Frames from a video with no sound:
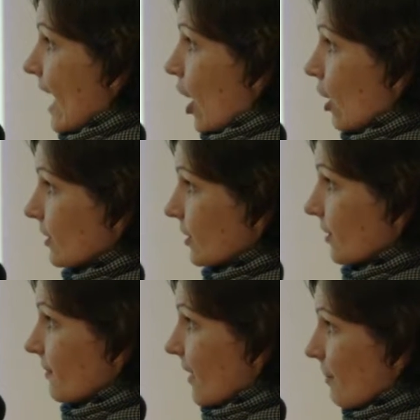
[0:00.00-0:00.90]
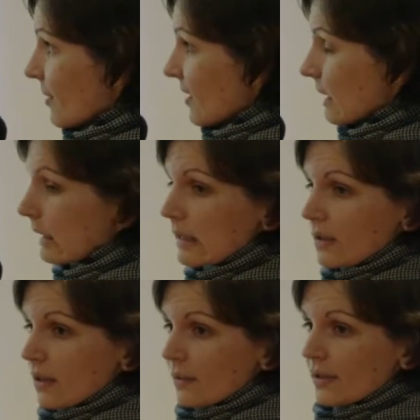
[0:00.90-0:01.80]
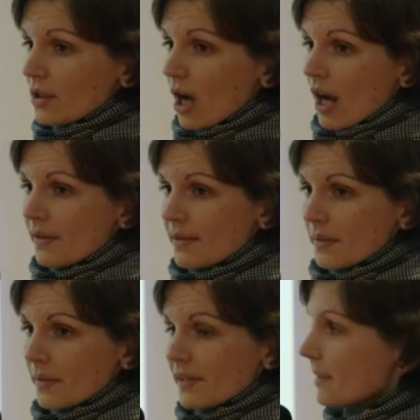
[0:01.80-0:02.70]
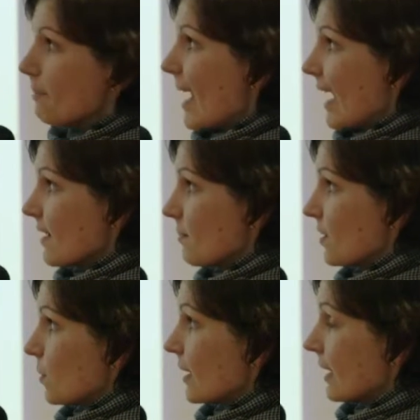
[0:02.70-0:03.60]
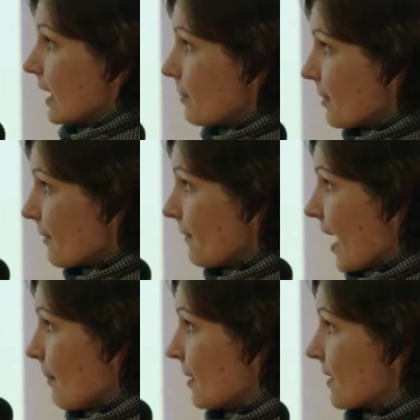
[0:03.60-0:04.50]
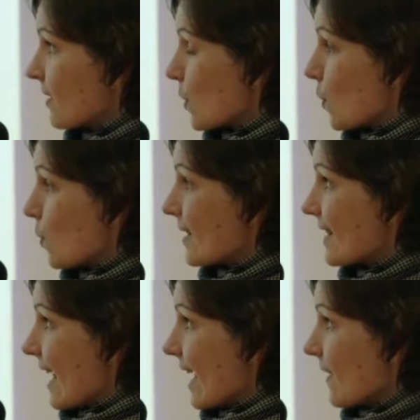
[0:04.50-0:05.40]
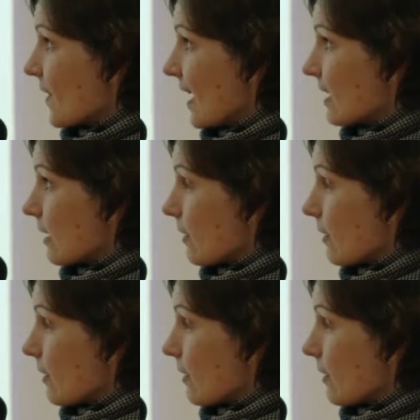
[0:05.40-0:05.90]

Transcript: Also in feminist rhetoric, there are debates between liberal feminists who would say that